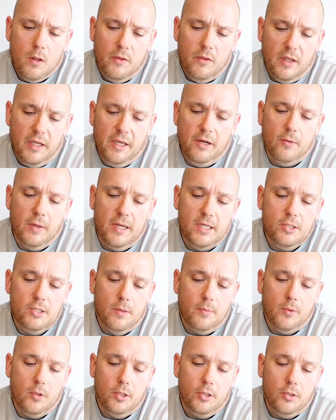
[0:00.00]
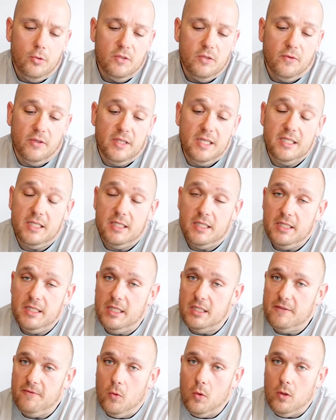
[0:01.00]
The gear ratio I'm going to use for this is
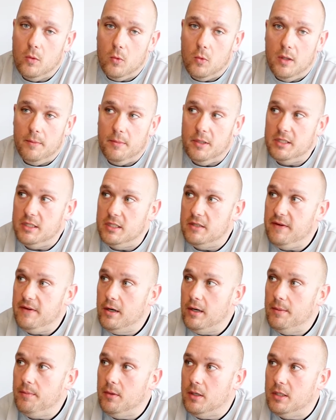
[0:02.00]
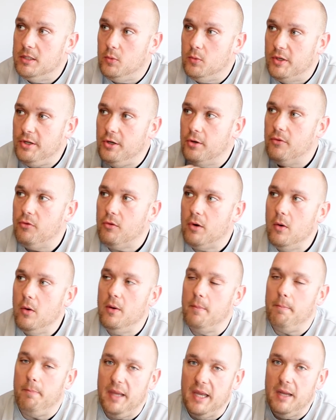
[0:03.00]
6.4 to 1 because when you're
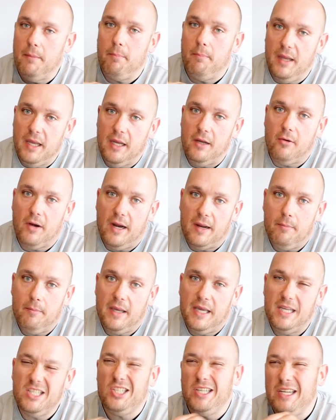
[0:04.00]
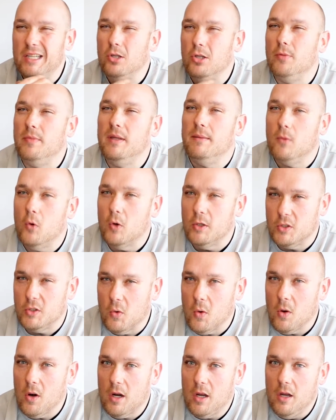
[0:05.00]
throwing big crankbaits, you need a little bit more
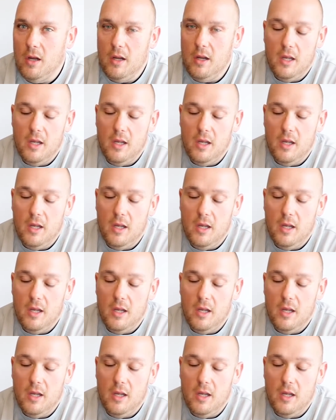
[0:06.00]
torque.